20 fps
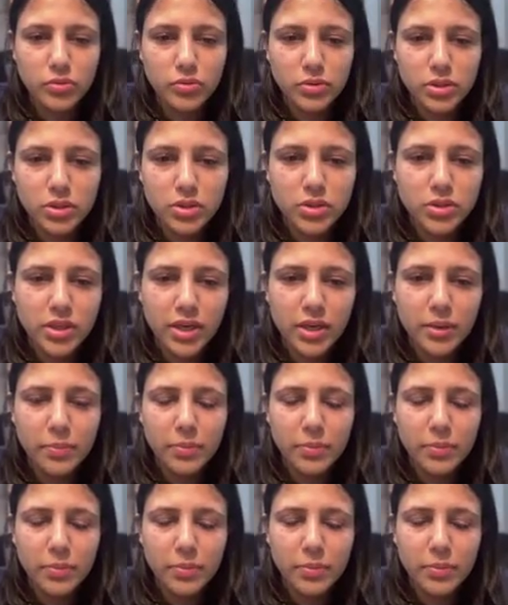This is 3
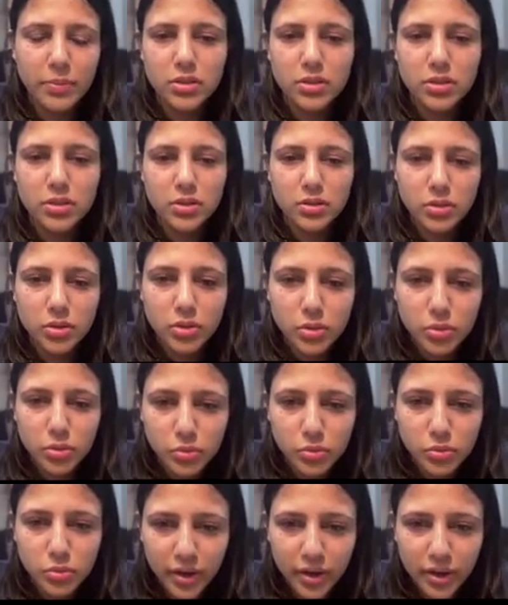plus
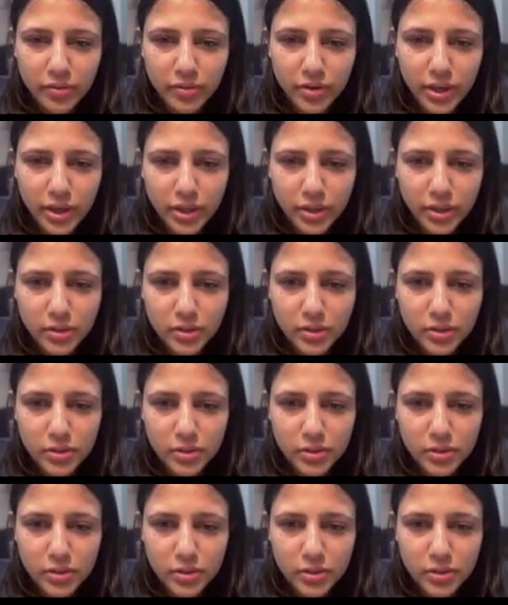2, 5, right?